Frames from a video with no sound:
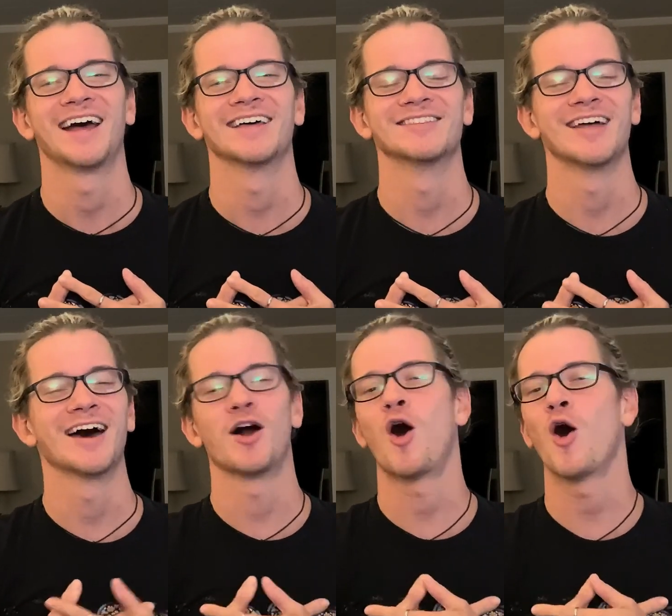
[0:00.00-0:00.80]

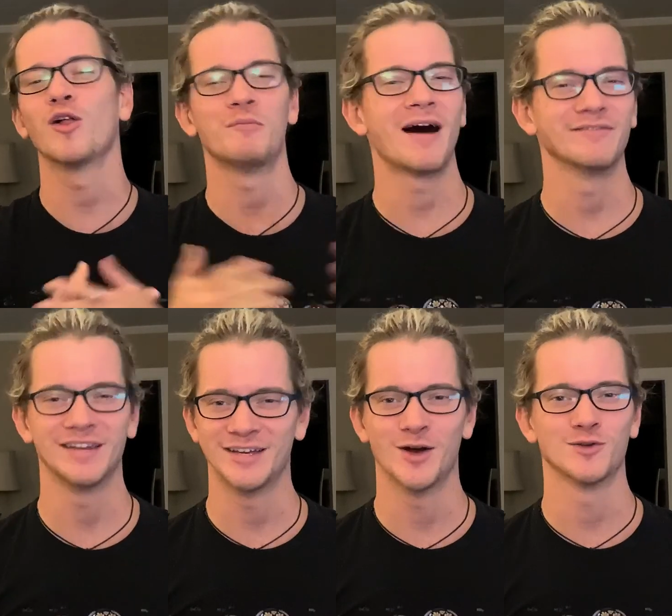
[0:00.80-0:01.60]
that all of my
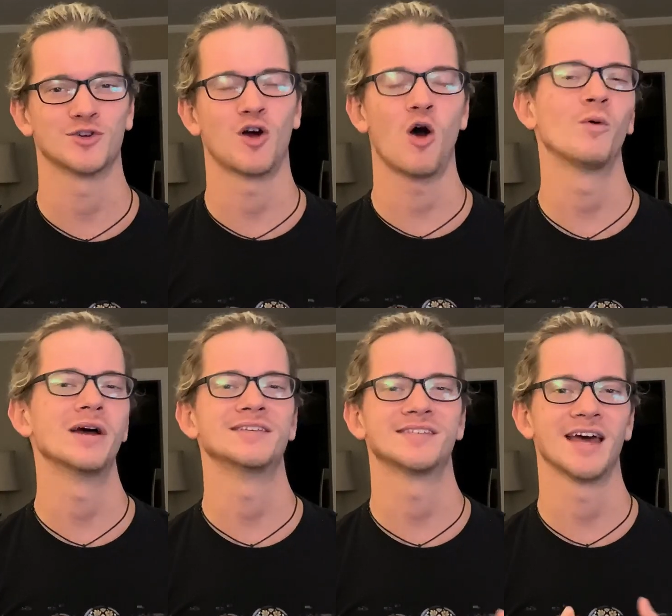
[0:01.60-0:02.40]
videos are
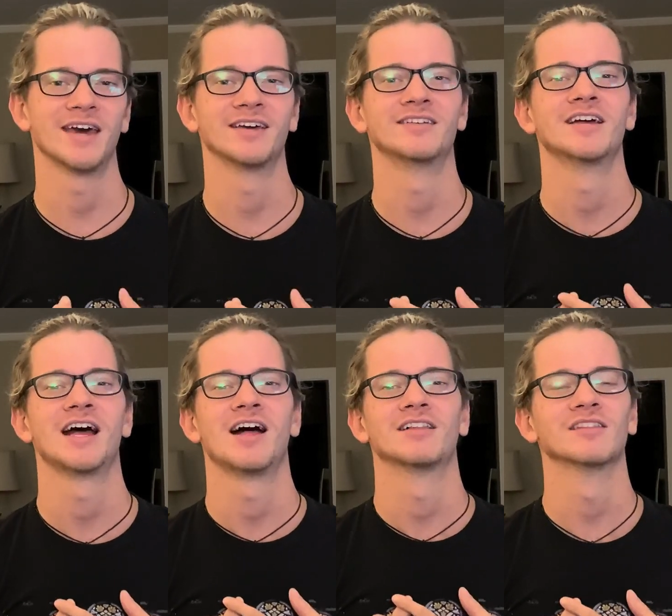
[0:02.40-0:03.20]
always saying,
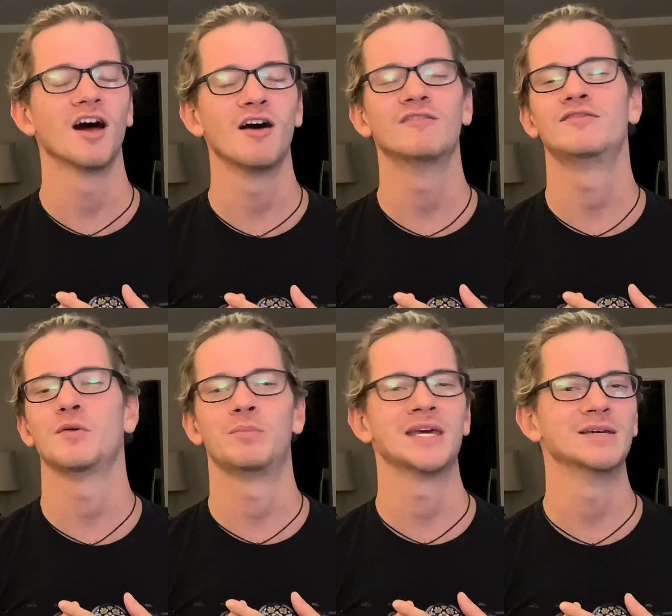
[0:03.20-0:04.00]
love
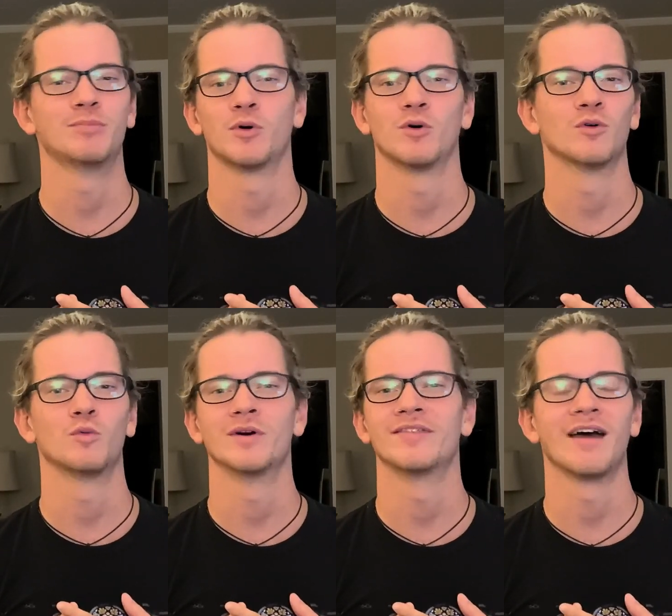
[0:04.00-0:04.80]
people
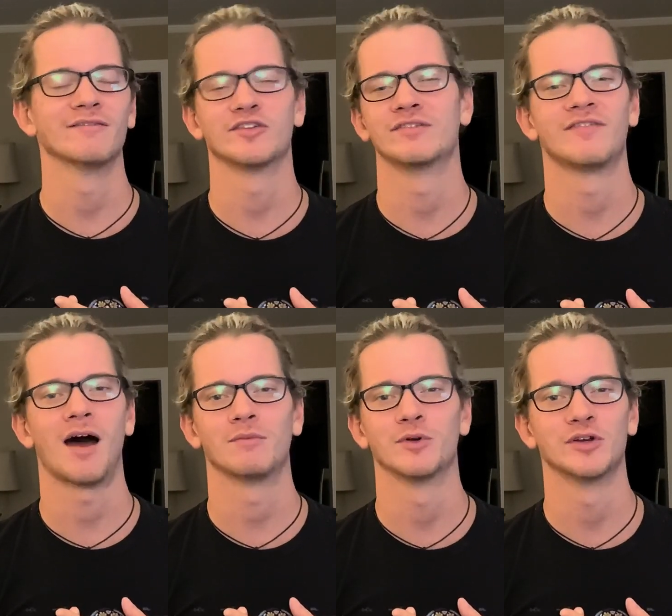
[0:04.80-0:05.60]
with every
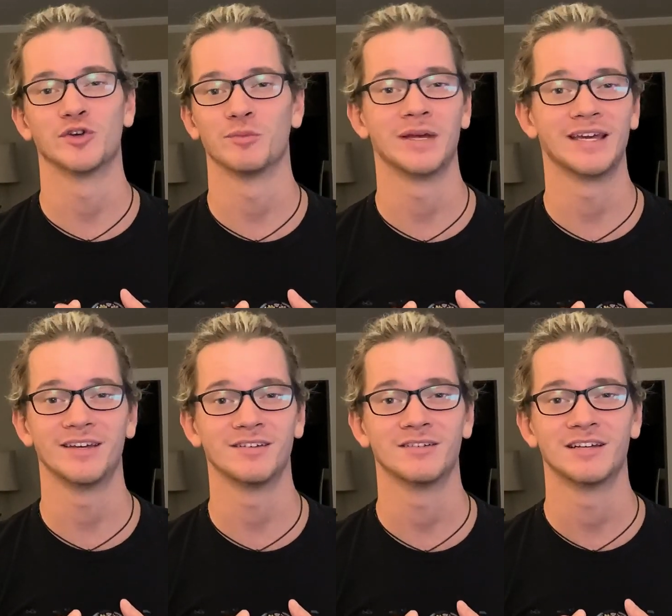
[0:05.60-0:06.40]
fiber in your
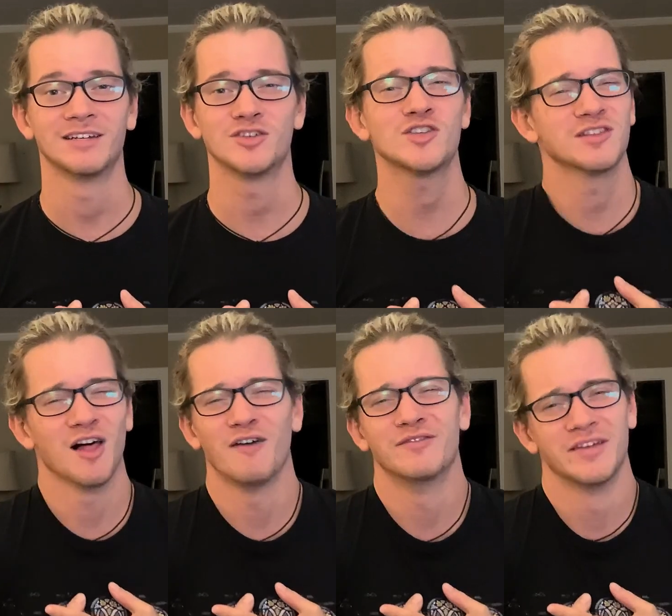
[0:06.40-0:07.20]
being. Just
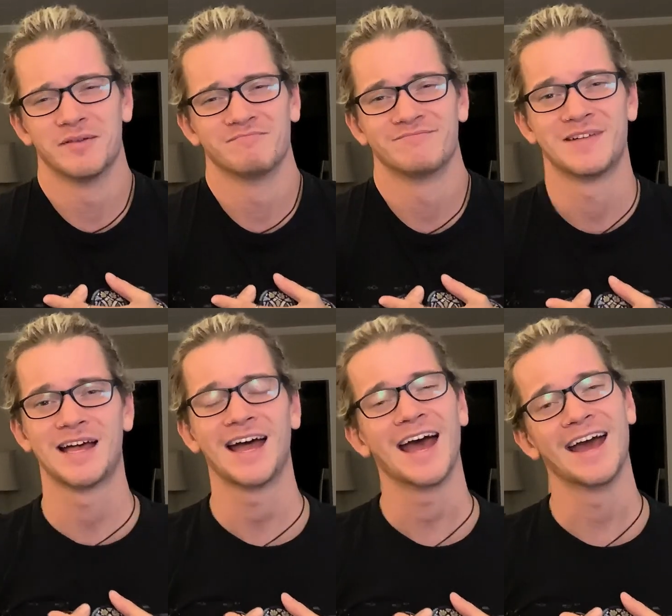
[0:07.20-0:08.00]
love them.
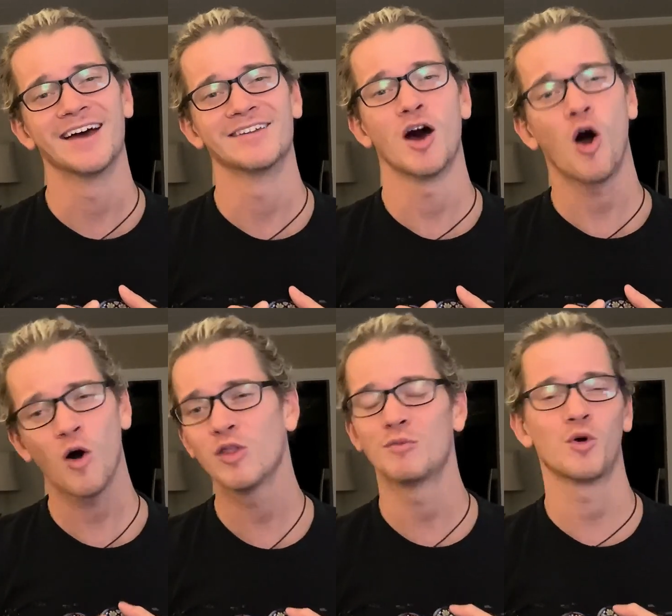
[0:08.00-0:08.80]
And all
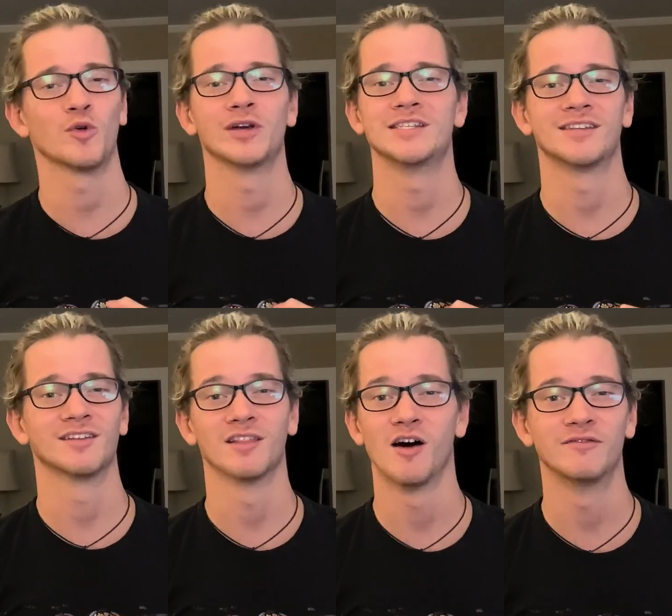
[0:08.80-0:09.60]
the more reason to
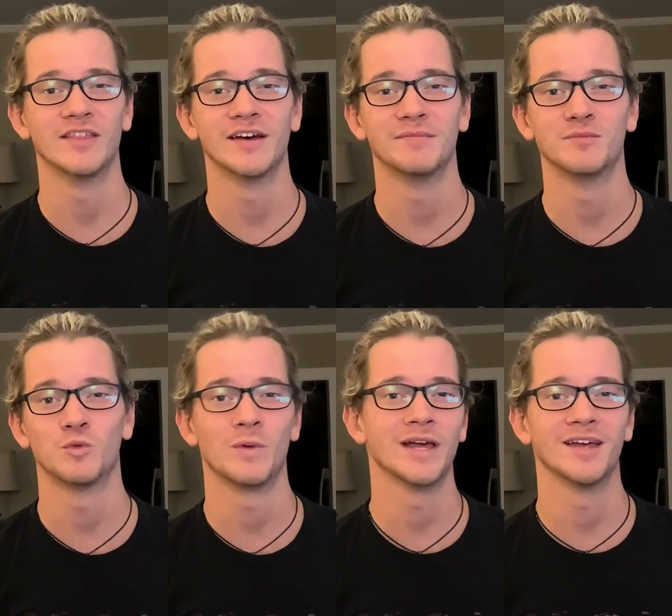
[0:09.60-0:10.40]
love them
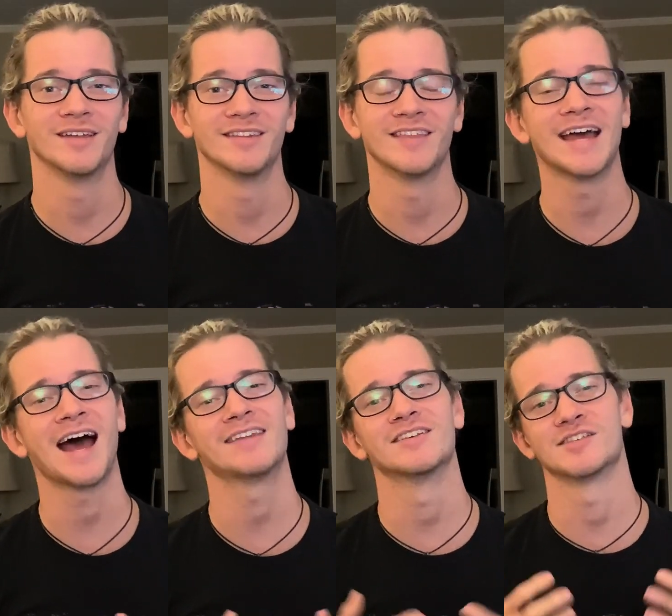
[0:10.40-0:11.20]
when they
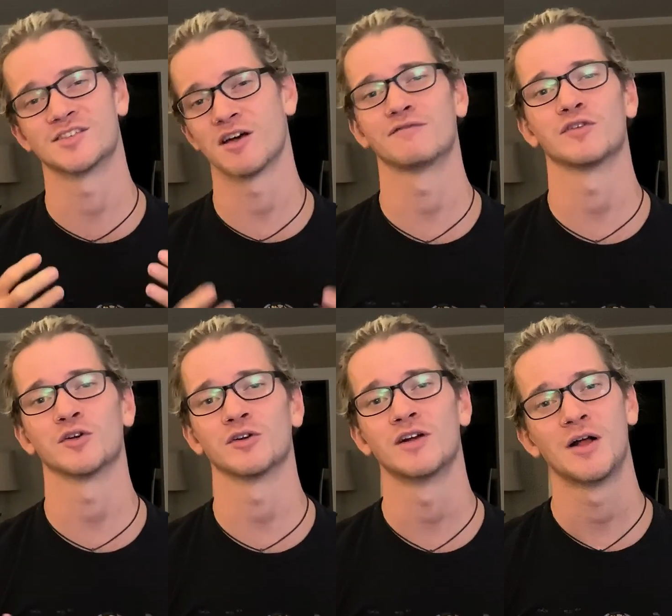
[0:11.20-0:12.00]
had to
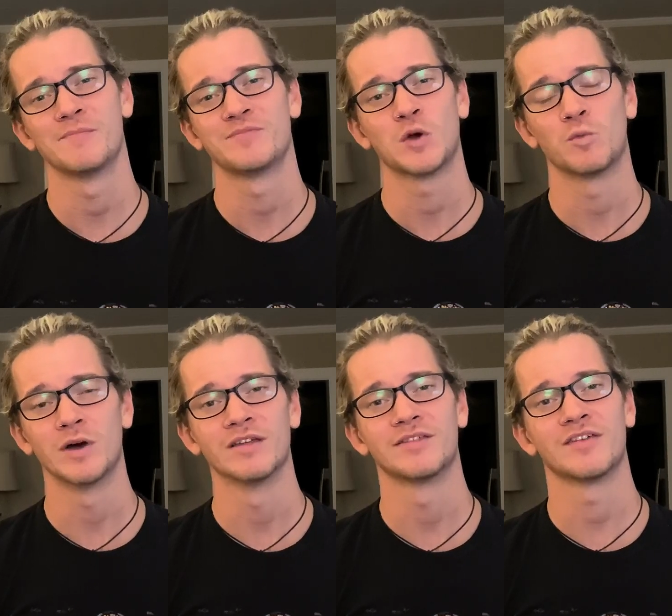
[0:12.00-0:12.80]
suffer
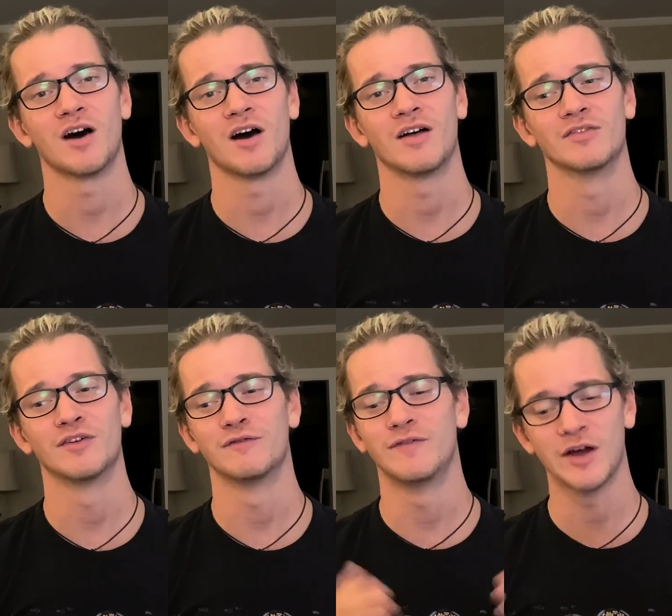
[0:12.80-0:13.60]
with the
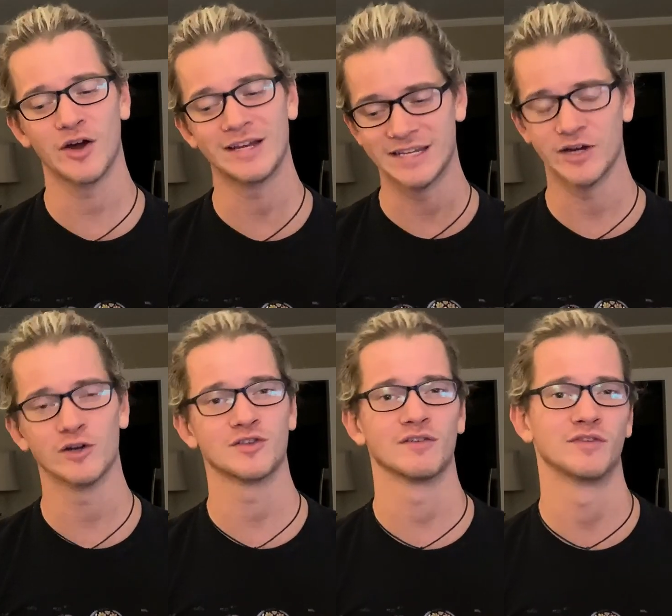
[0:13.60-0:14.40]
very
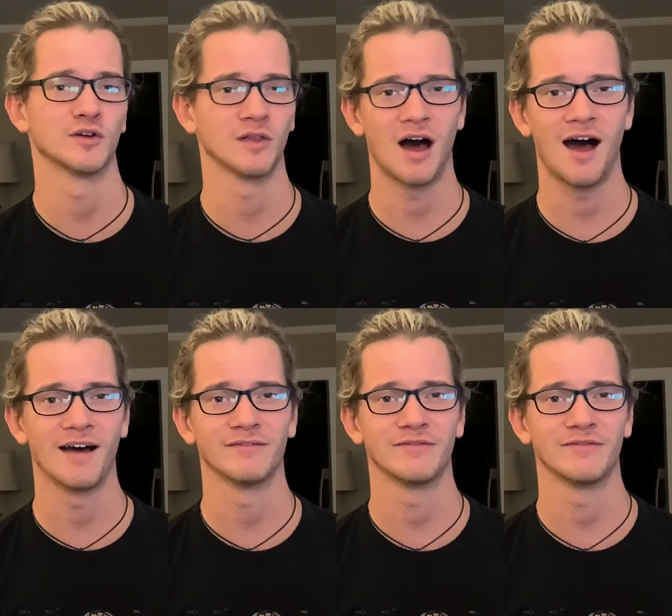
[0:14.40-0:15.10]
years of their life